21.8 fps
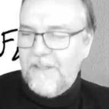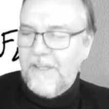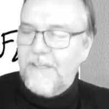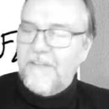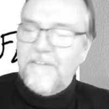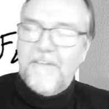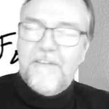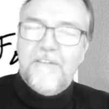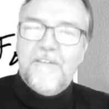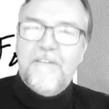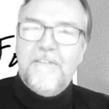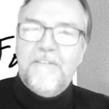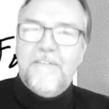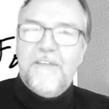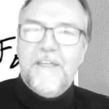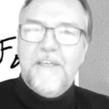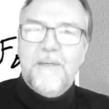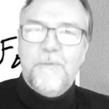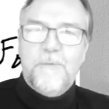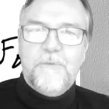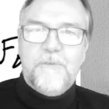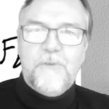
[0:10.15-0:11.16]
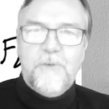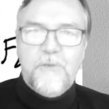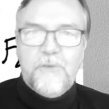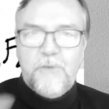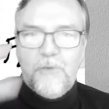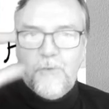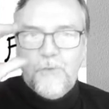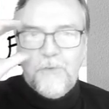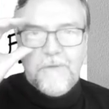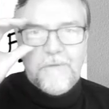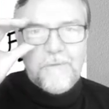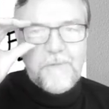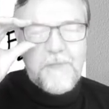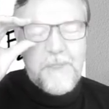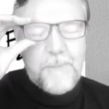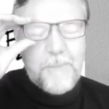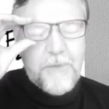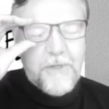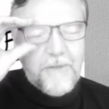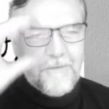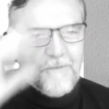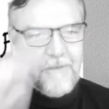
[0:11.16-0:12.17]
I didn't think I was going to do a
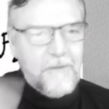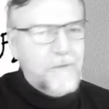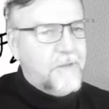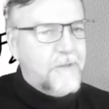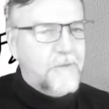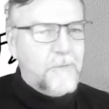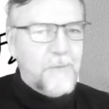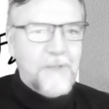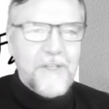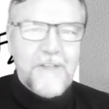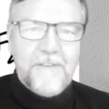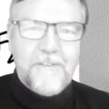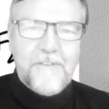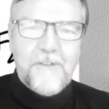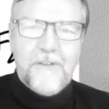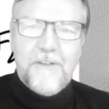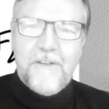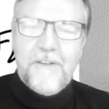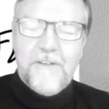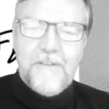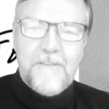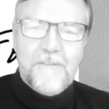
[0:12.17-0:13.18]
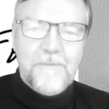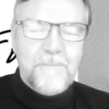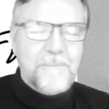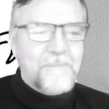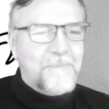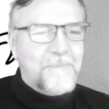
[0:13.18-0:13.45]
three-part series when I started this.